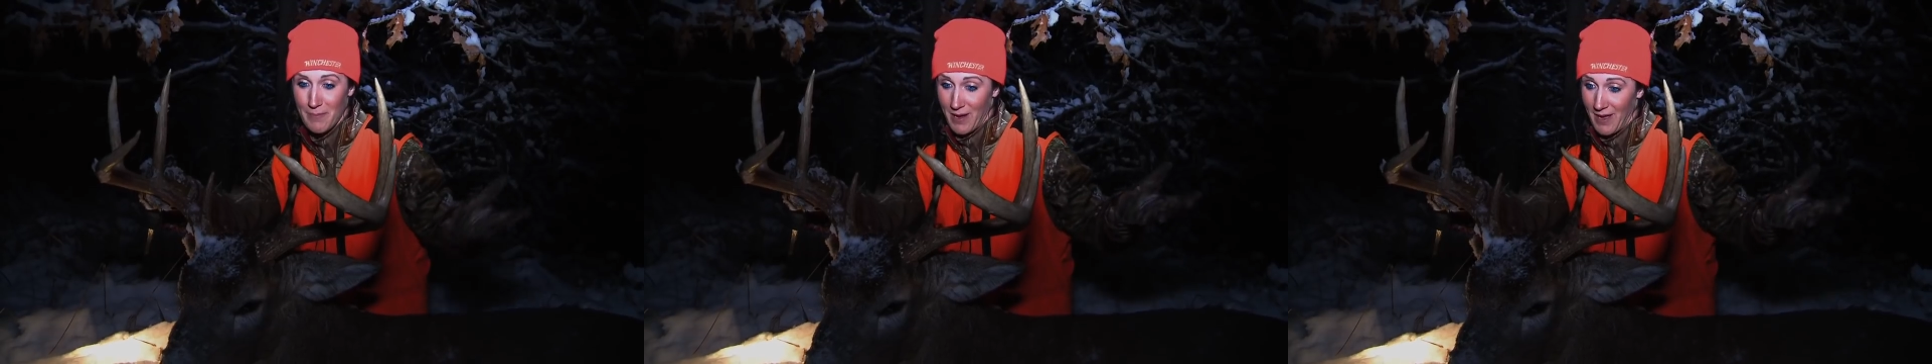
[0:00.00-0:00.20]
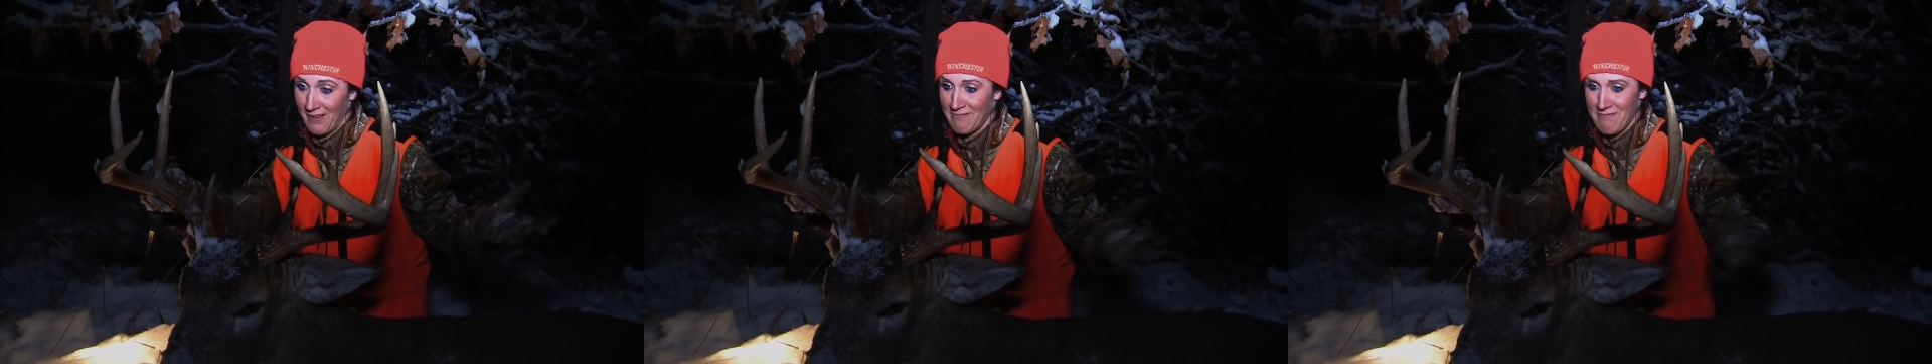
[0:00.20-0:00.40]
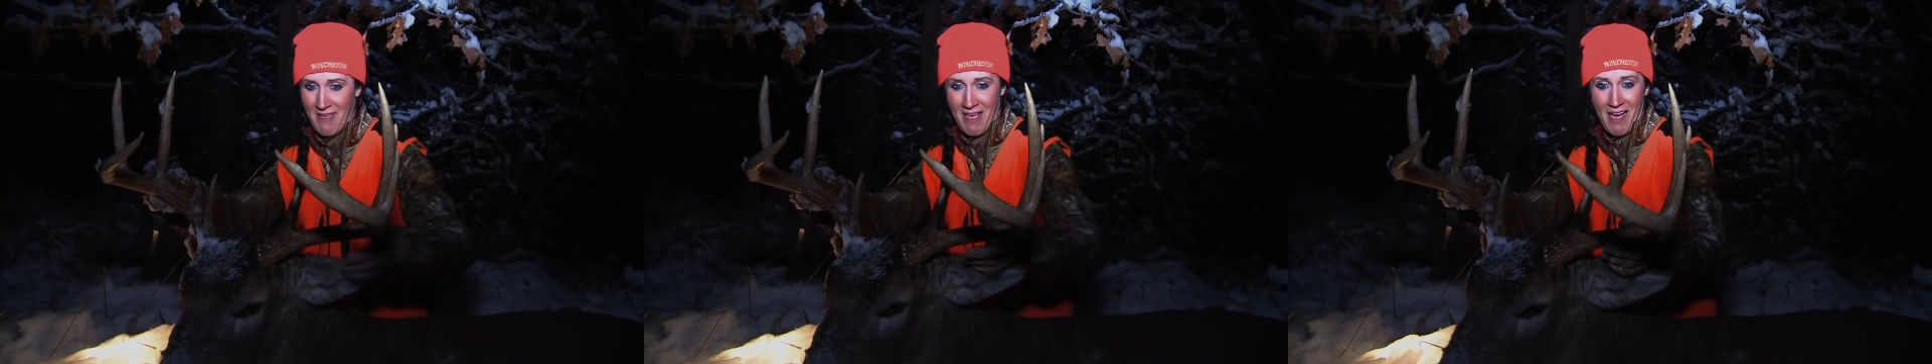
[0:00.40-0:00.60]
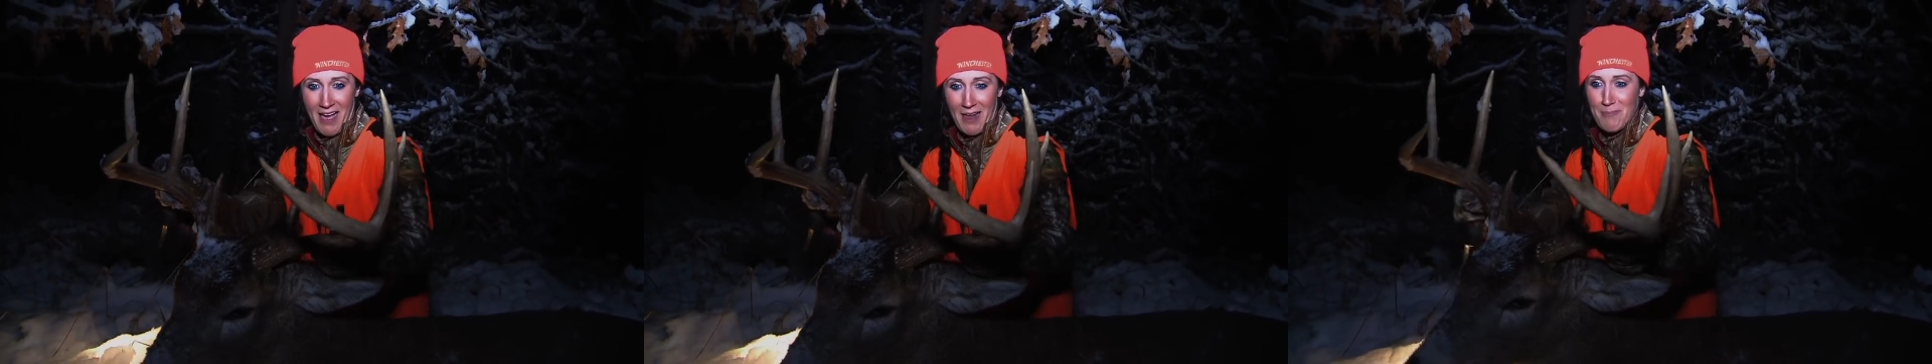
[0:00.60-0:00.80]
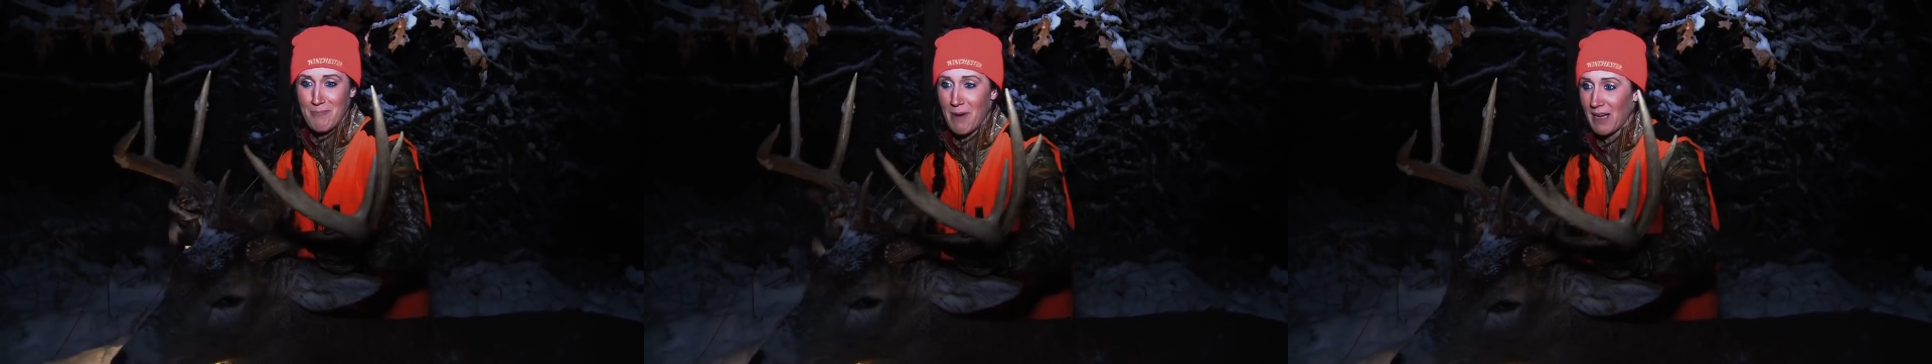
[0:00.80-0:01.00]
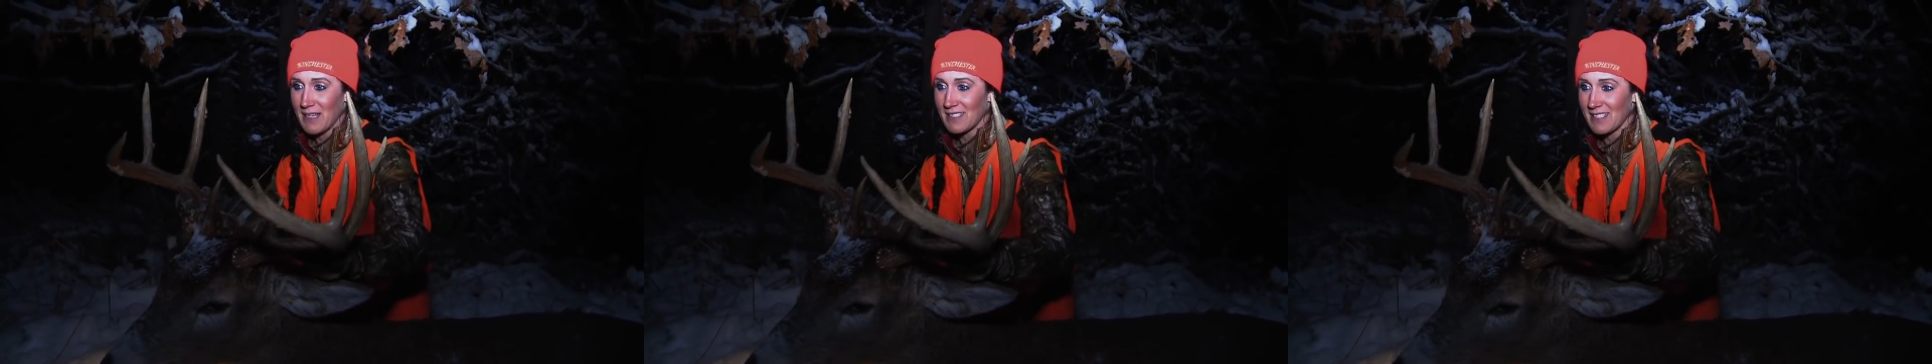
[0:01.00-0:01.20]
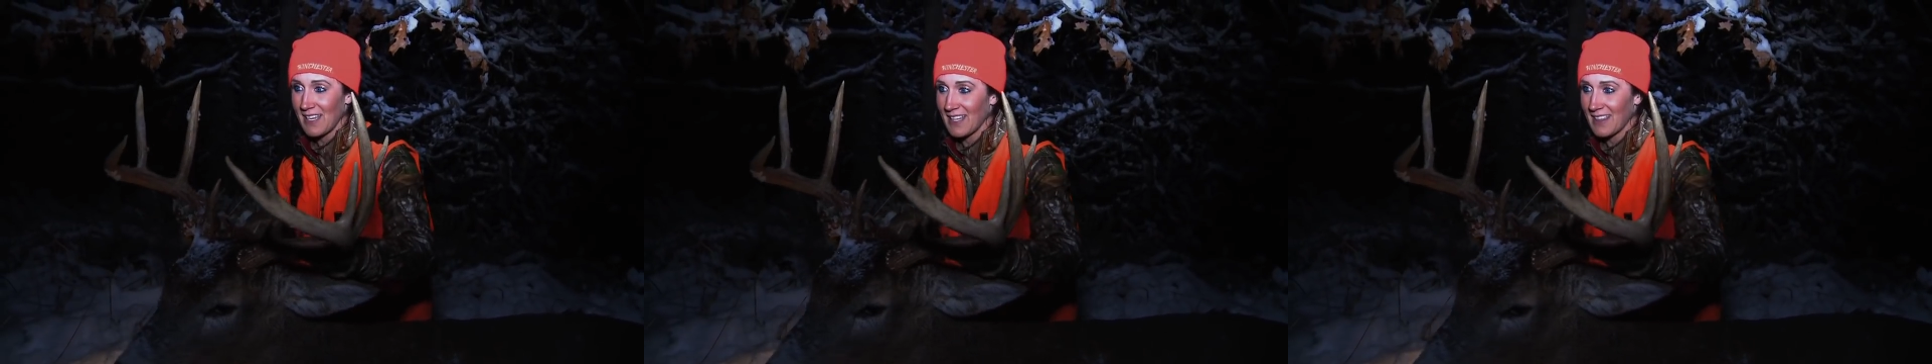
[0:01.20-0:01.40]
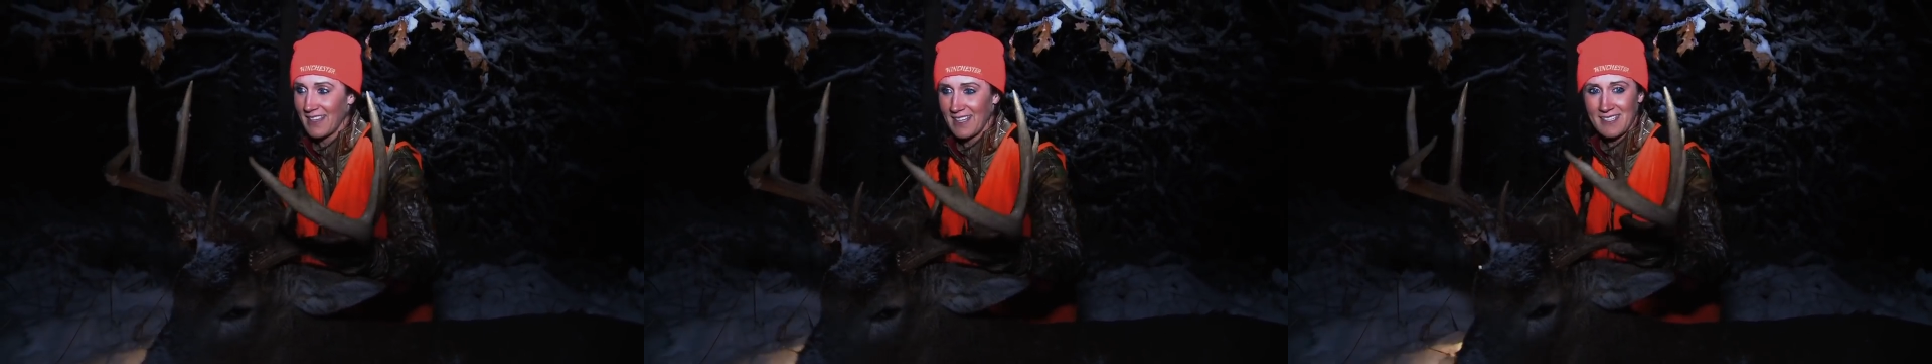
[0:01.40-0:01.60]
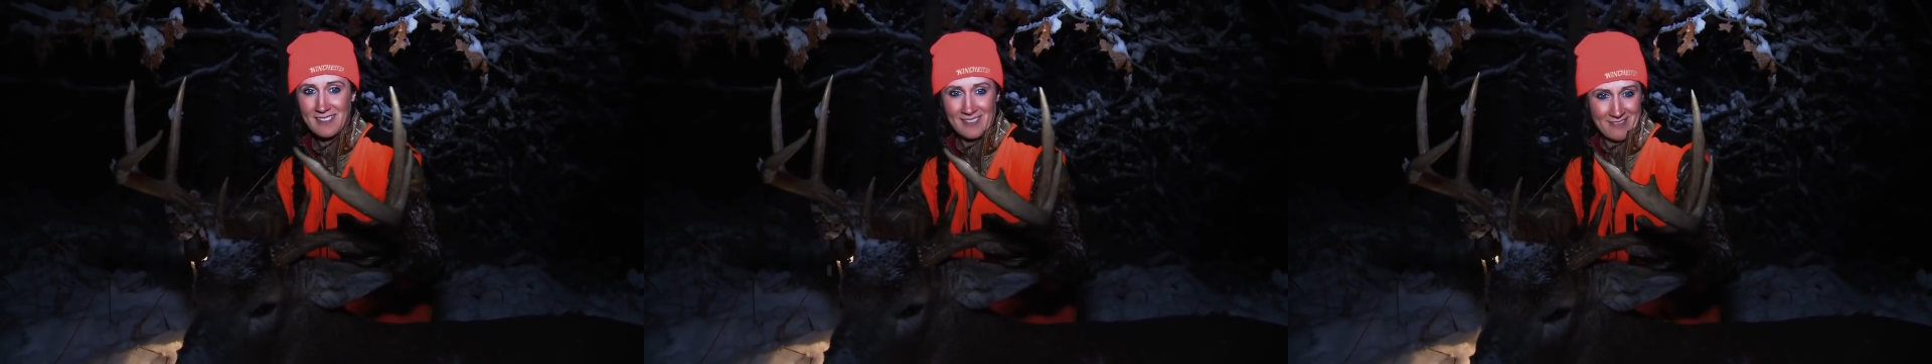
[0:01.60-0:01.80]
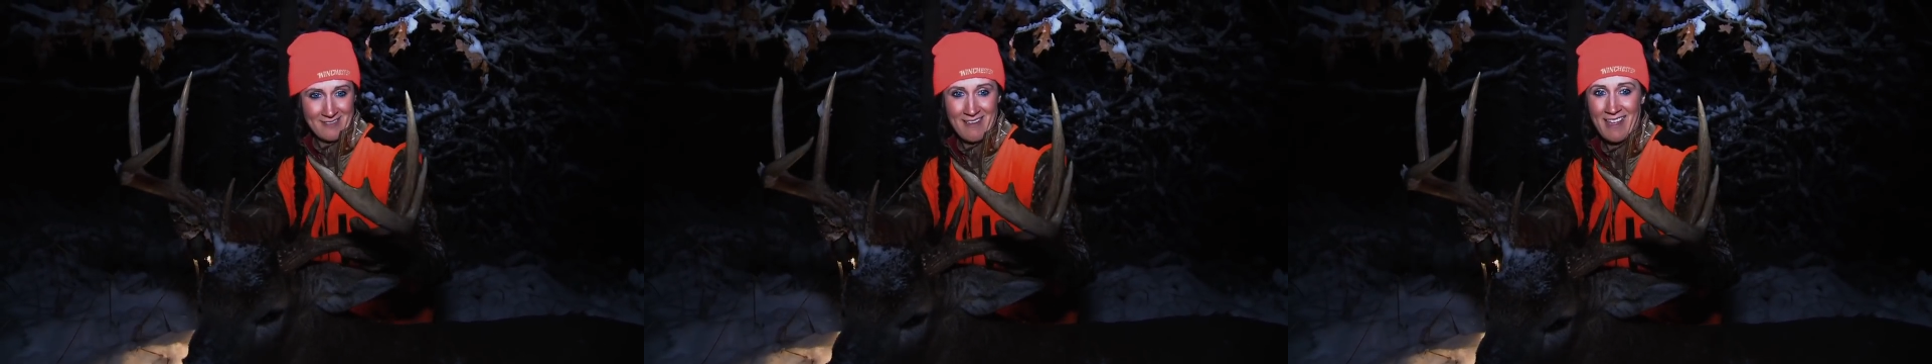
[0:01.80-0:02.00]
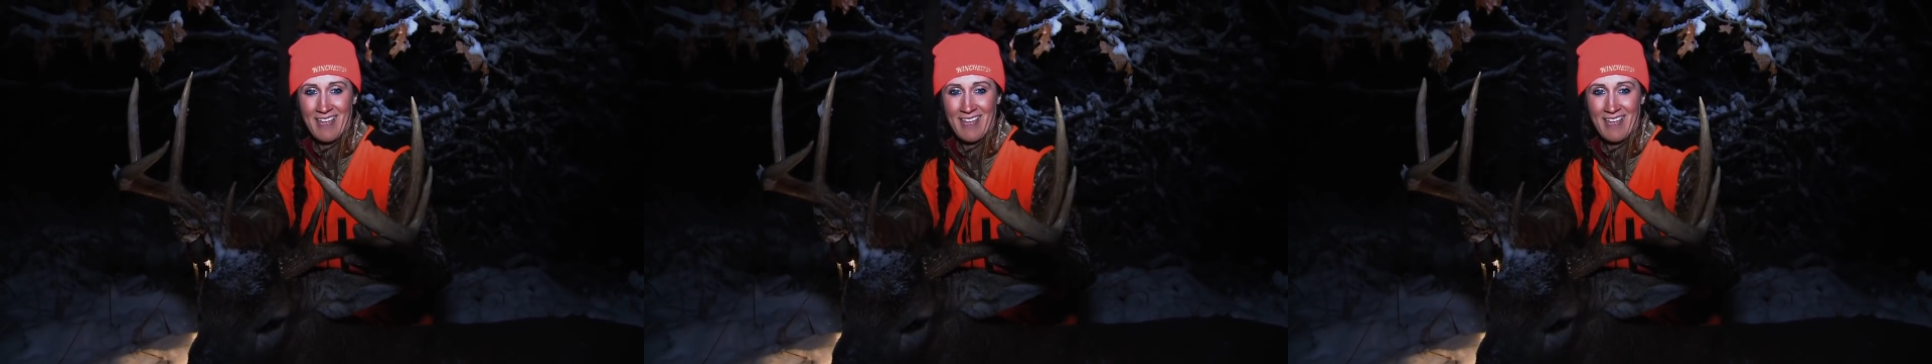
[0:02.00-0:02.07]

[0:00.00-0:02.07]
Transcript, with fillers: but on bucks like this,